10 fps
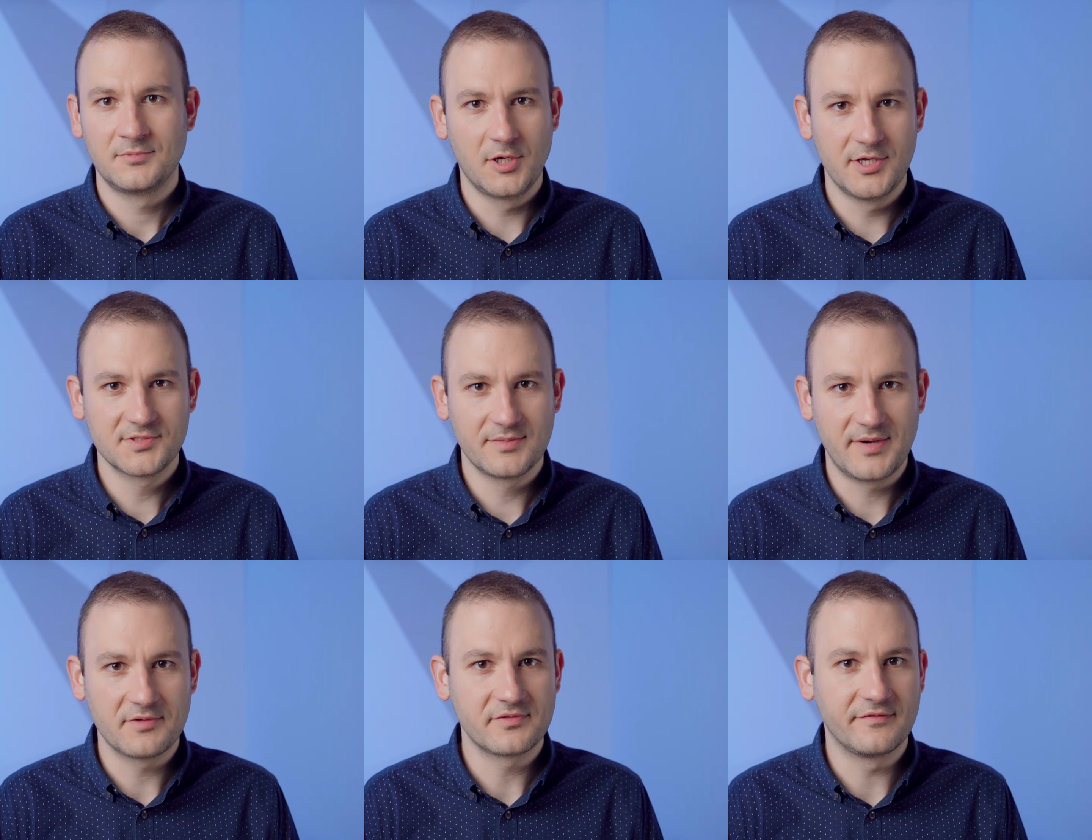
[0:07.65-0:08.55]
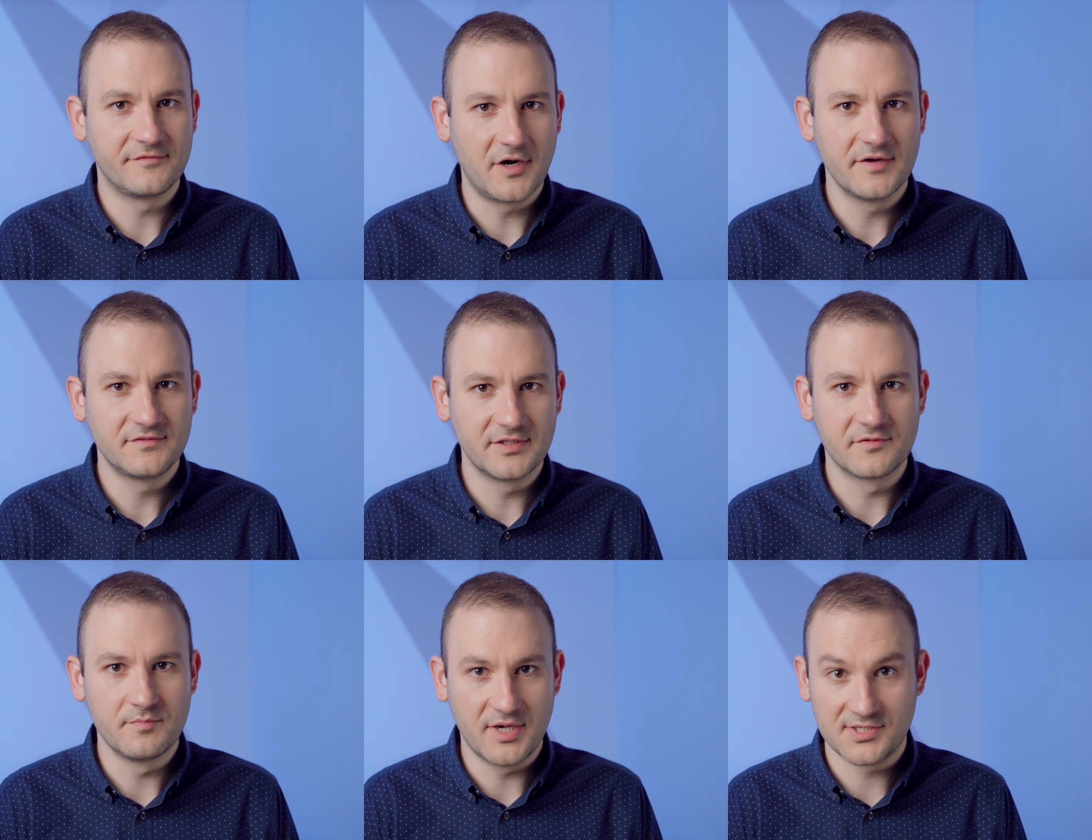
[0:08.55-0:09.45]
Learned about the five
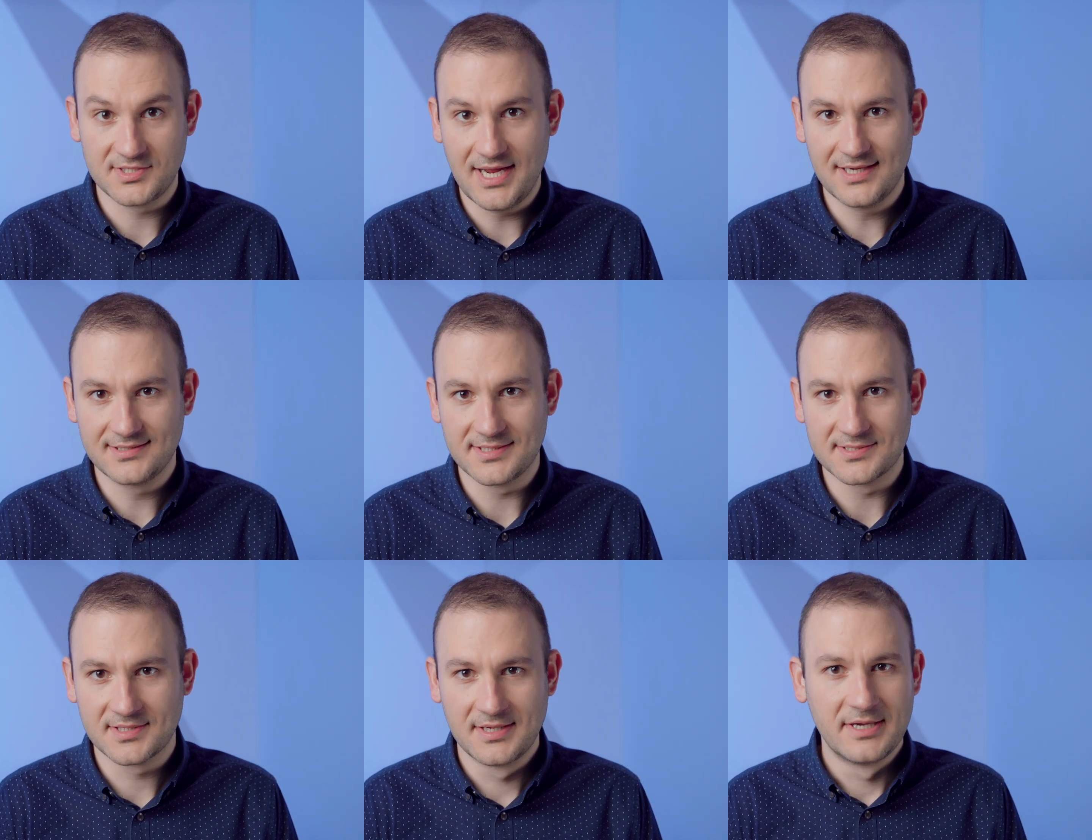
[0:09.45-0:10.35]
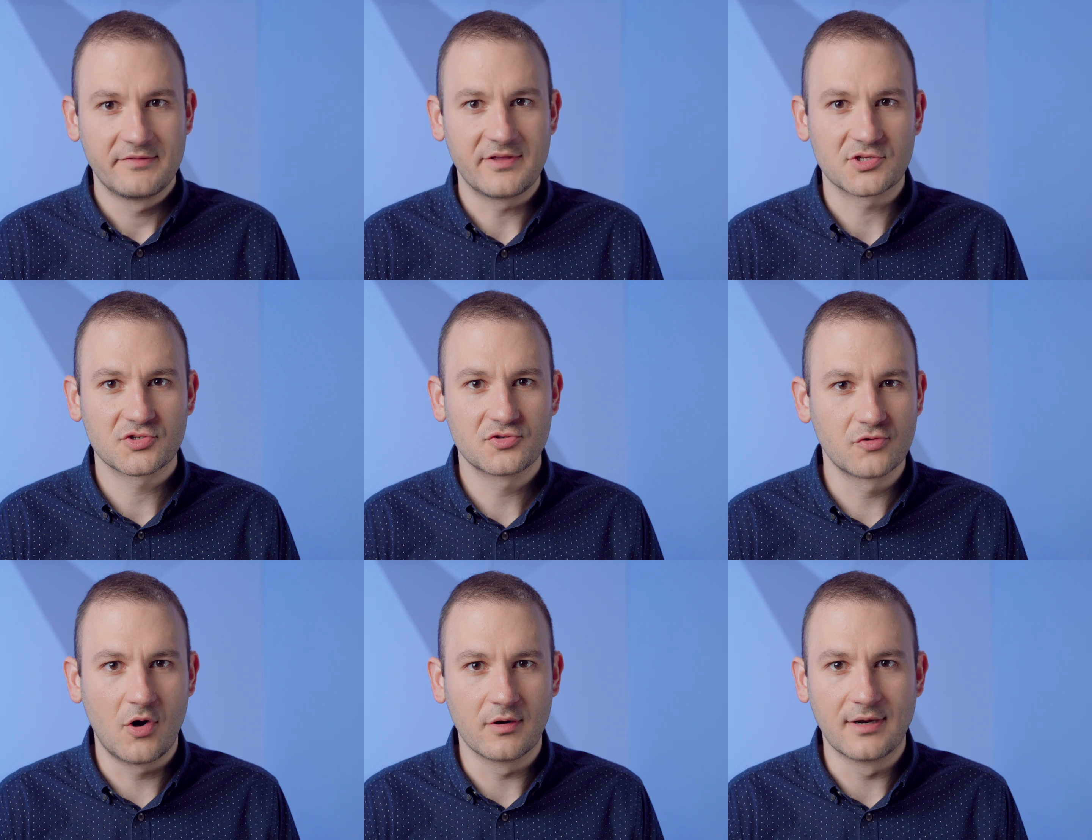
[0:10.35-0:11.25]
different personalities, their
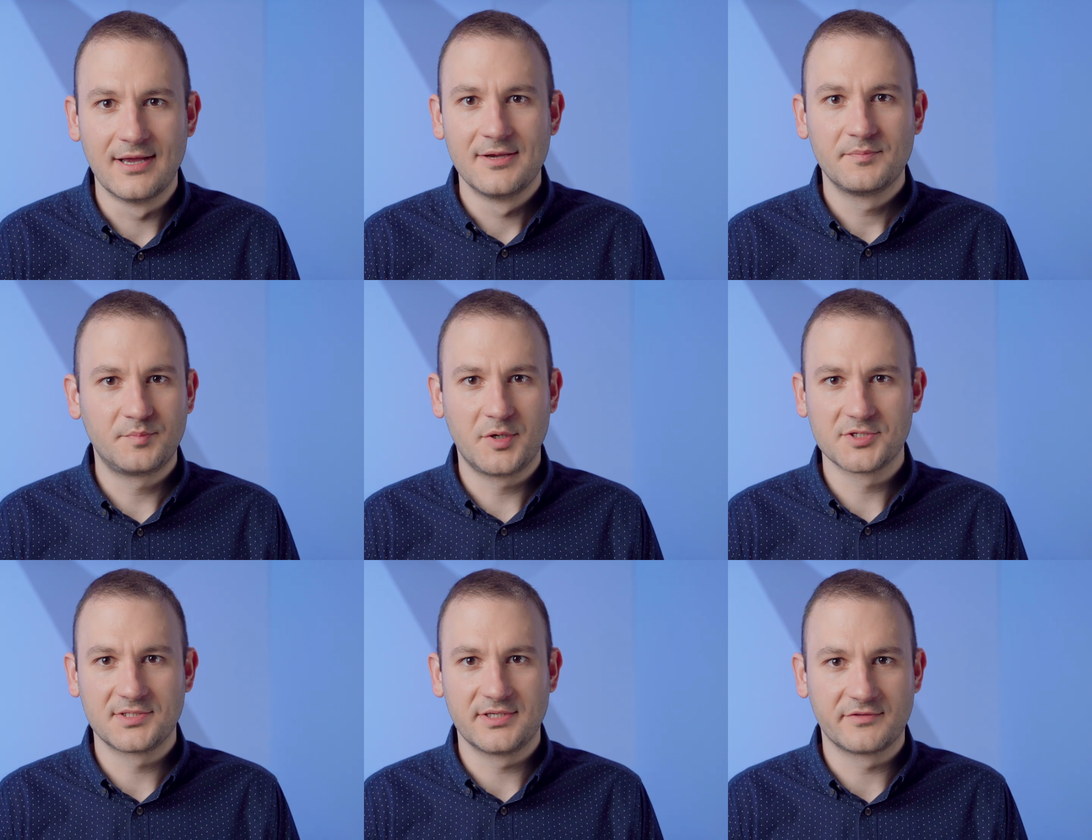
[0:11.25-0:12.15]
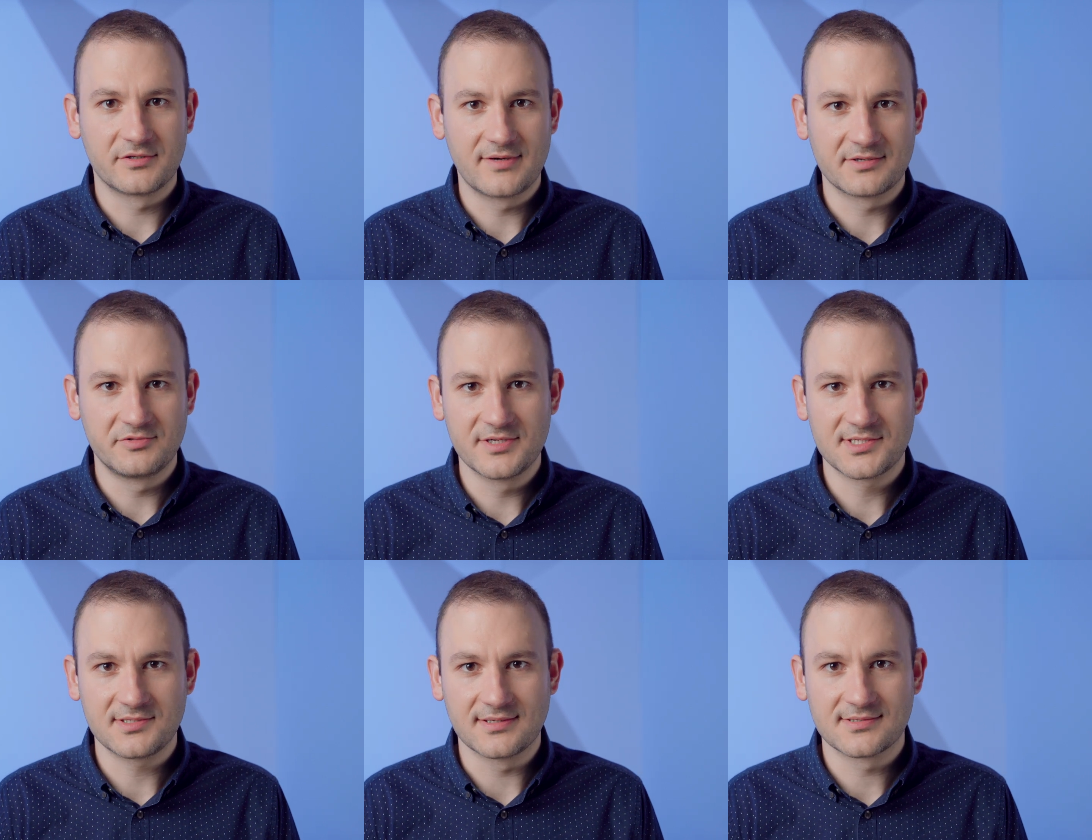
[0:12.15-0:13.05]
strong, positive
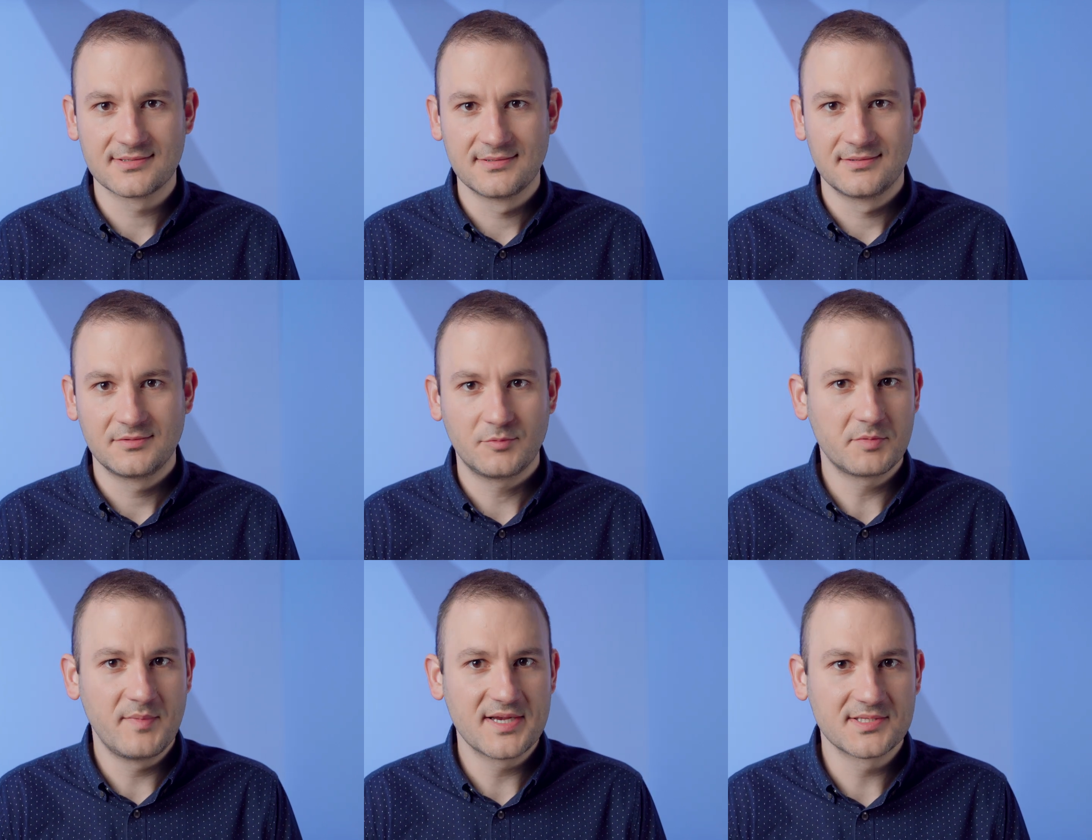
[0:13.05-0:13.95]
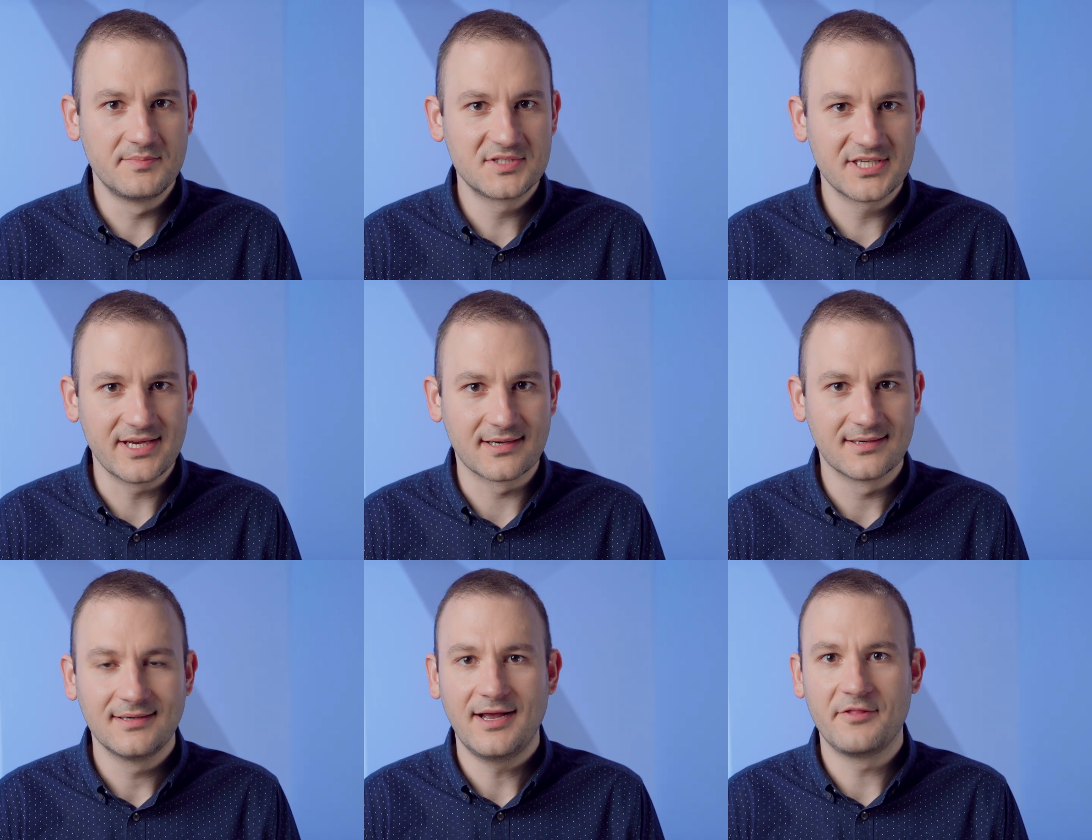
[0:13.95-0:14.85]
characteristics, what makes them tick
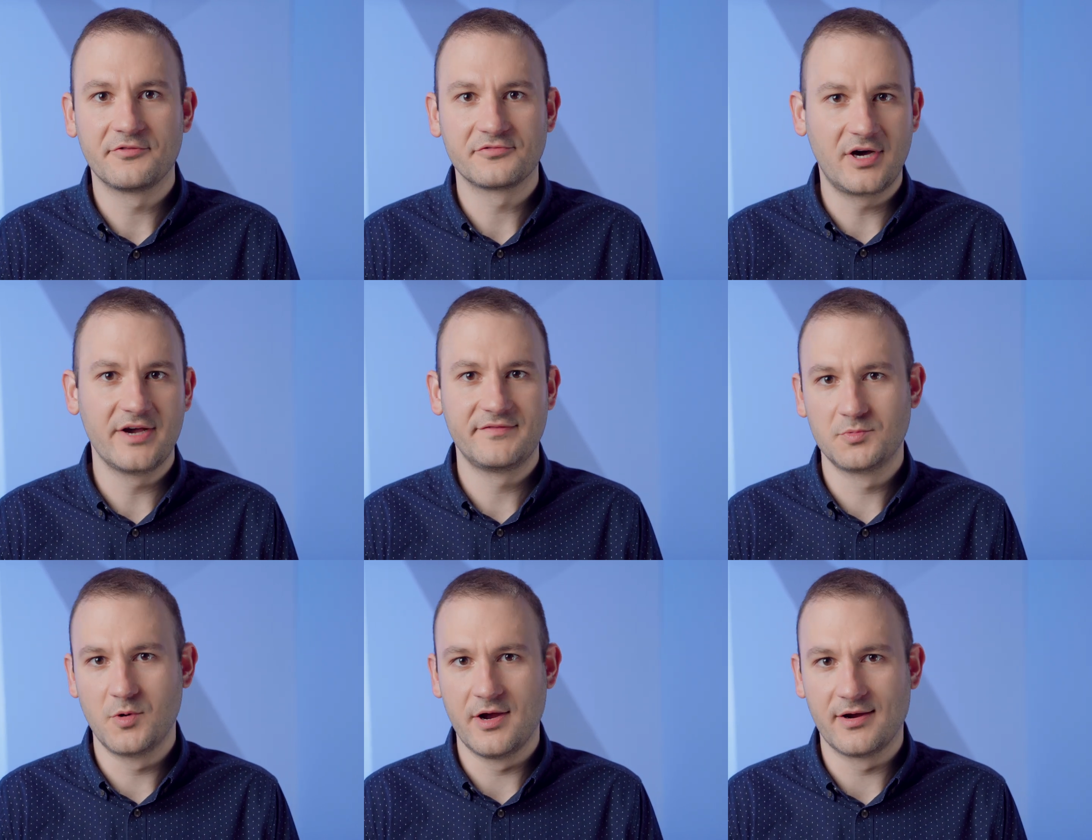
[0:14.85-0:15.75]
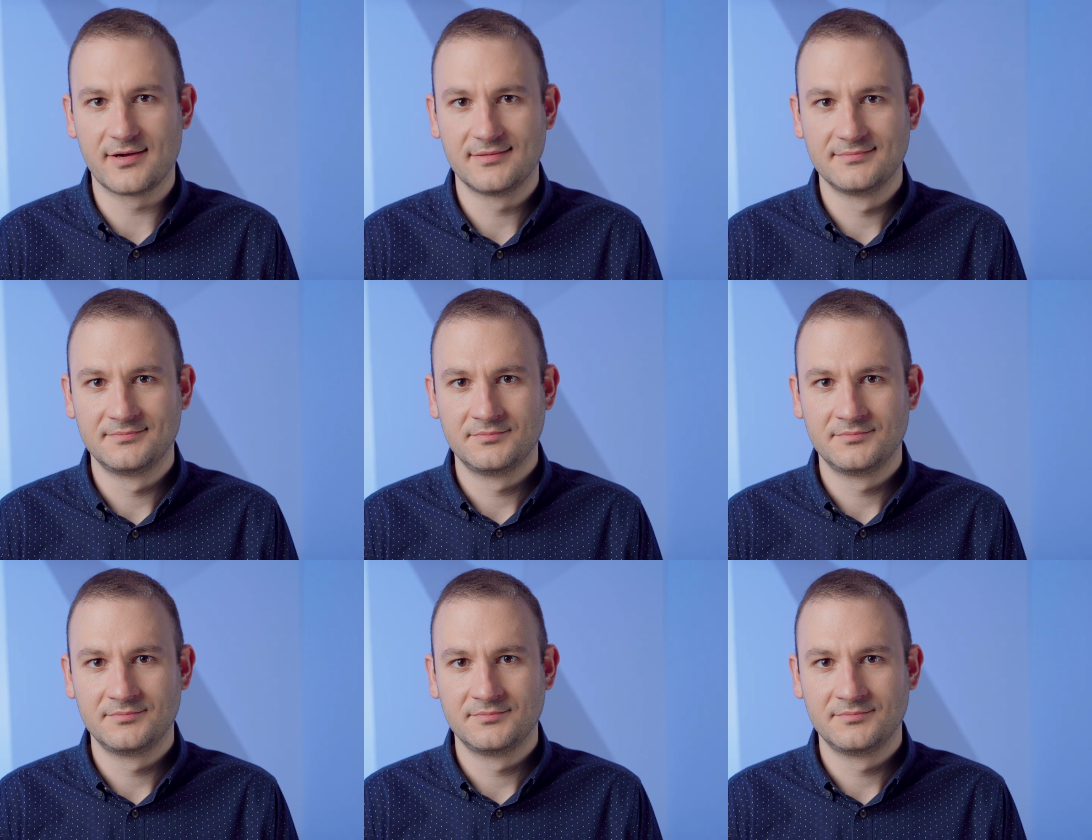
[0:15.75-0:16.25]
and thrive at work.